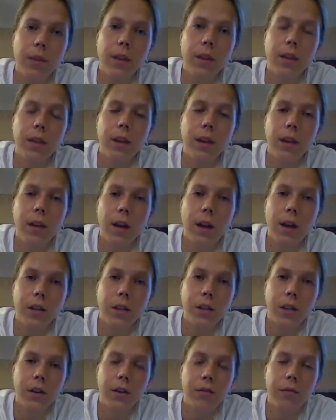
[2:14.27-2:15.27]
The
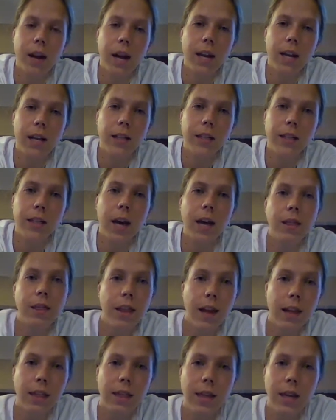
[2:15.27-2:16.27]
osteoarthritis,
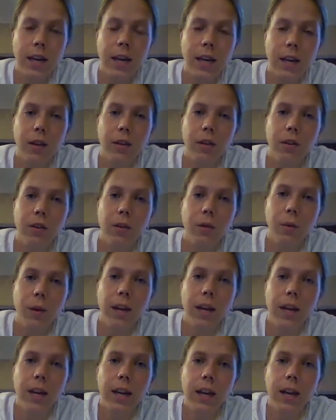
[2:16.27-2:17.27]
that thinning or the
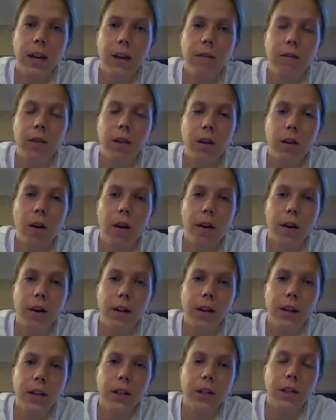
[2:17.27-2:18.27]
weakening of the
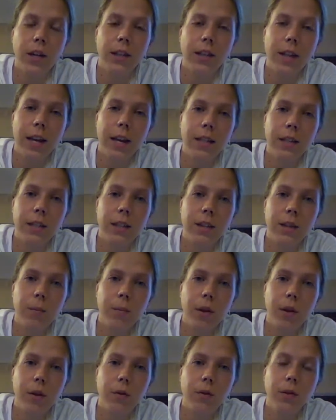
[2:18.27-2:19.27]
cartilage at the ends of the
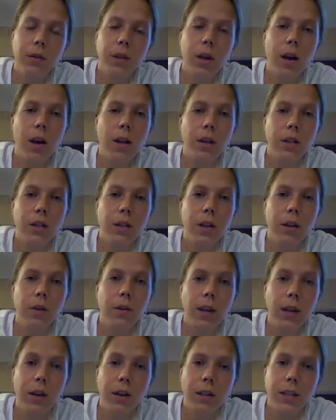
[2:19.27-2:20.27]
bones
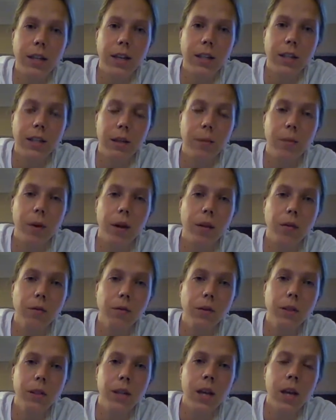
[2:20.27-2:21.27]
also irritates the
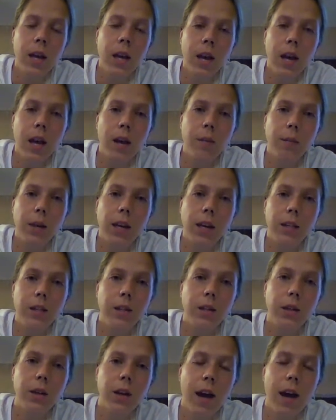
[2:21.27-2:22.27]
bones because
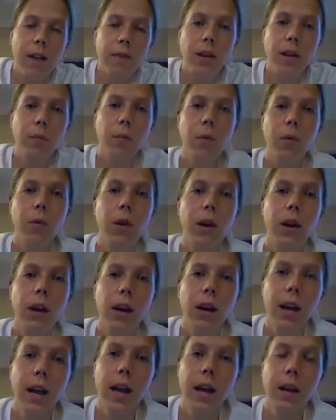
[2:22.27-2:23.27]
you're having more
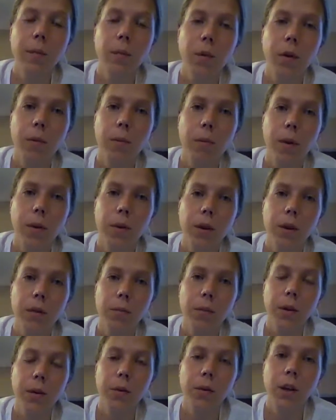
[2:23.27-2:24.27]
and more
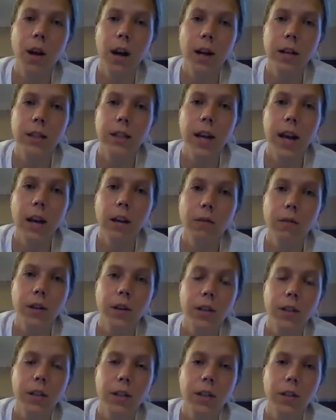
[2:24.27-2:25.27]
bone-on-bone contact
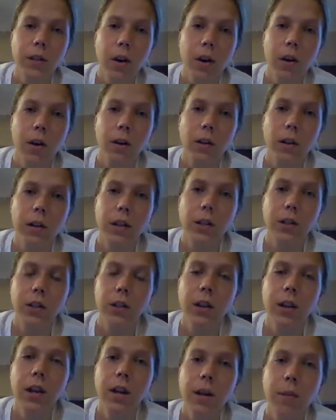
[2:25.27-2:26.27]
versus cartilage
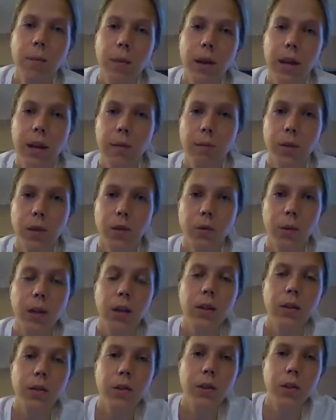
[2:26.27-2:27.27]
being in
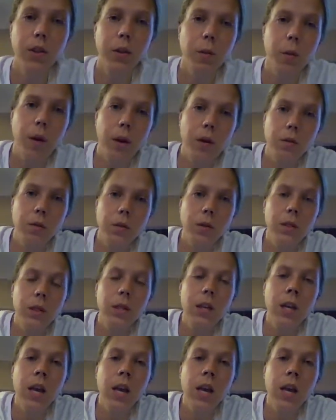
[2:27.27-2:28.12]
between those two bones.